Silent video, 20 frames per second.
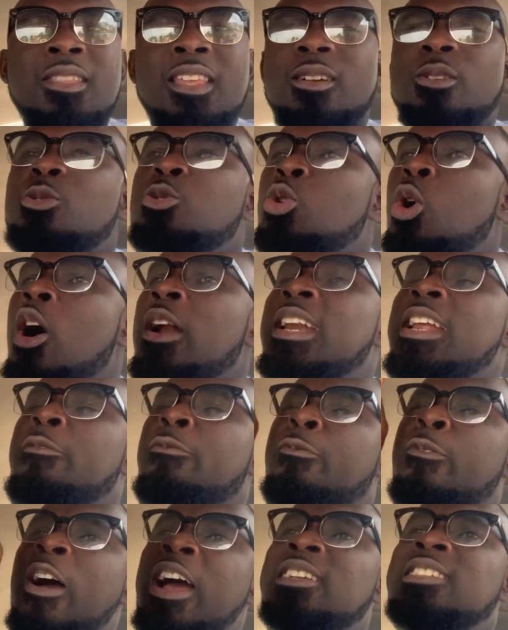So the
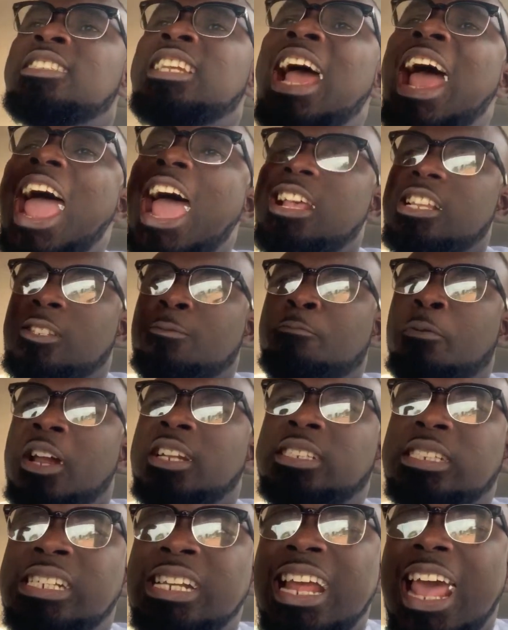facial
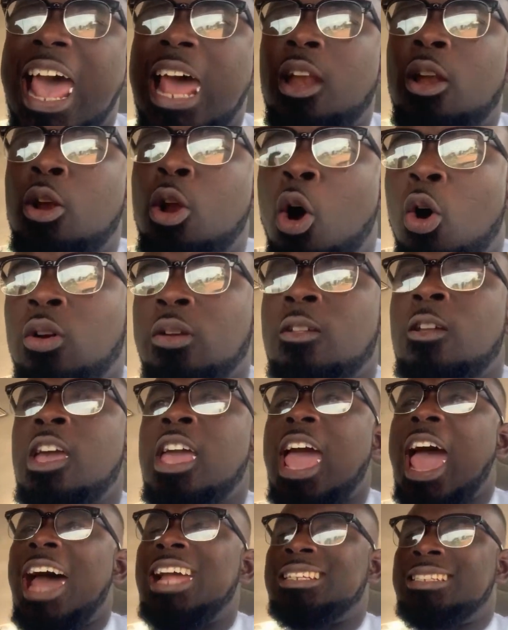expression alone
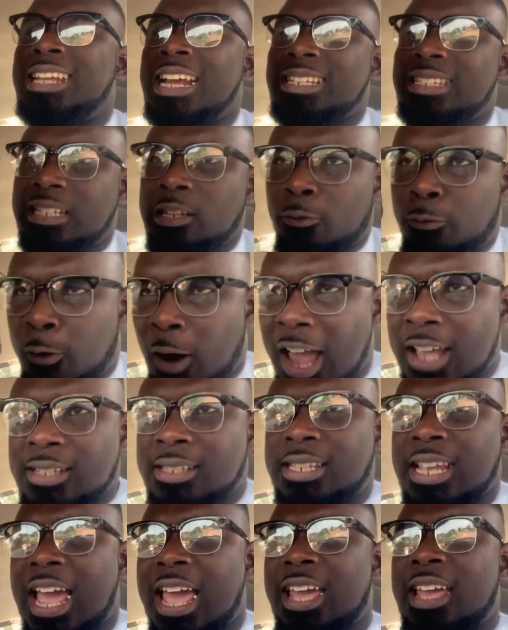justify
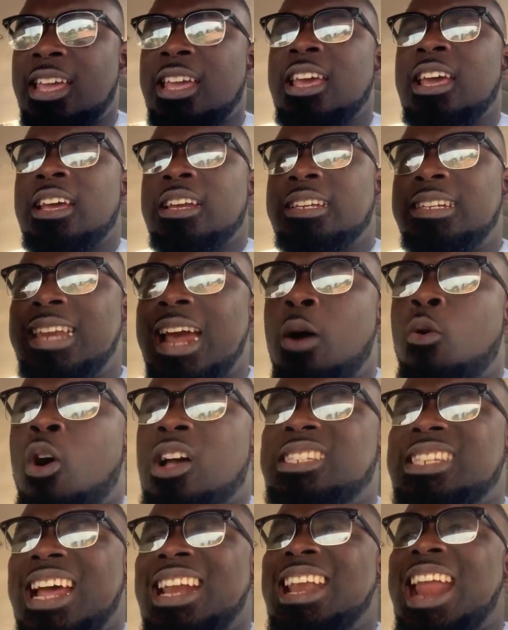say there
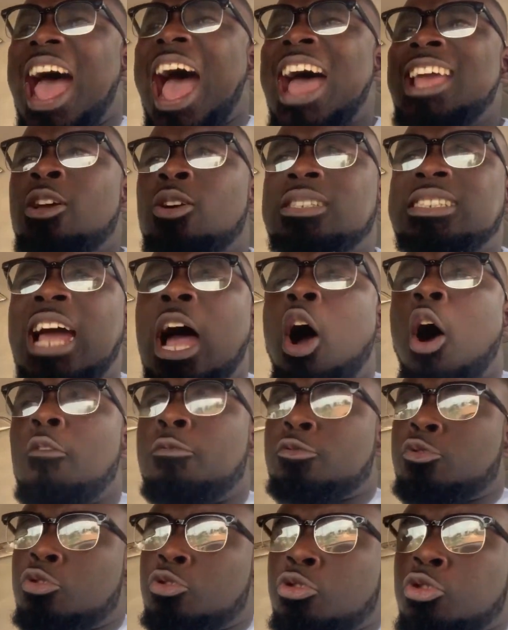was an iota
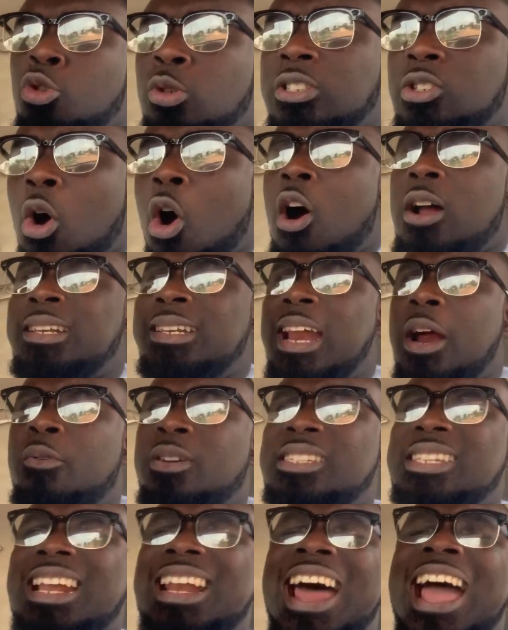of truth, or there
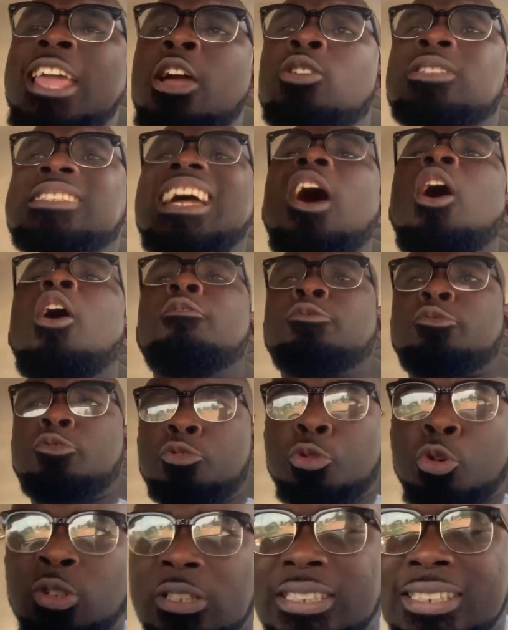is an iota of
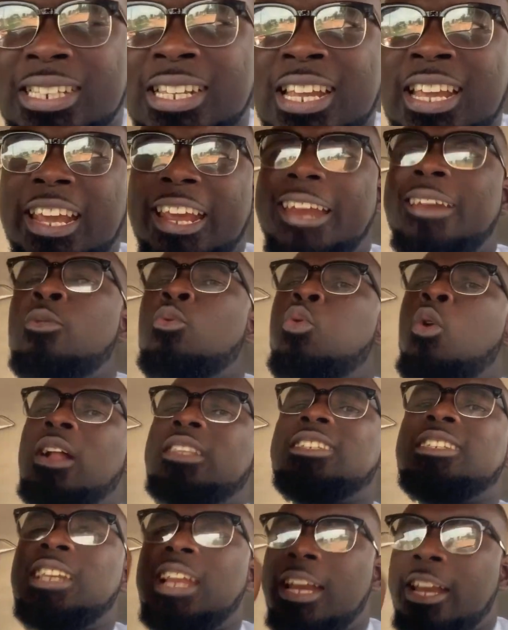truth in
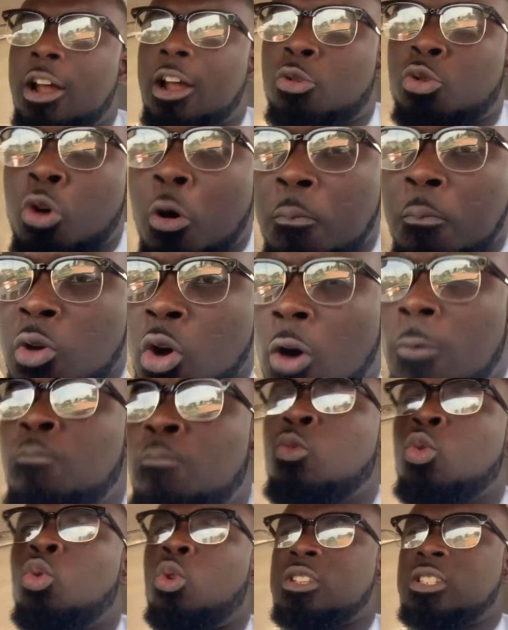what Nana Romeo
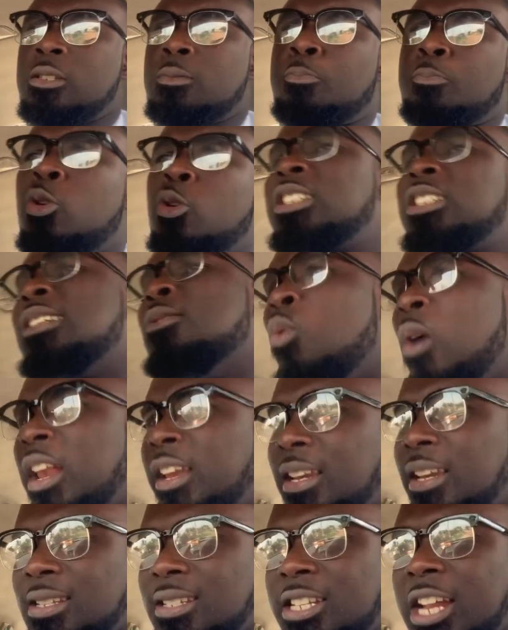was pushing
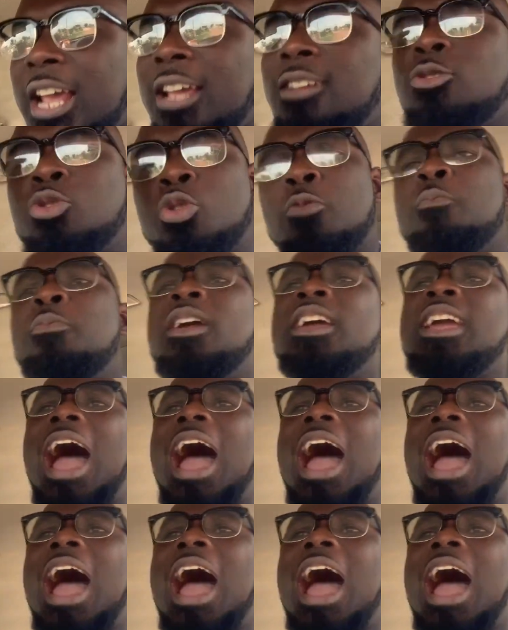Wendy Shay to bring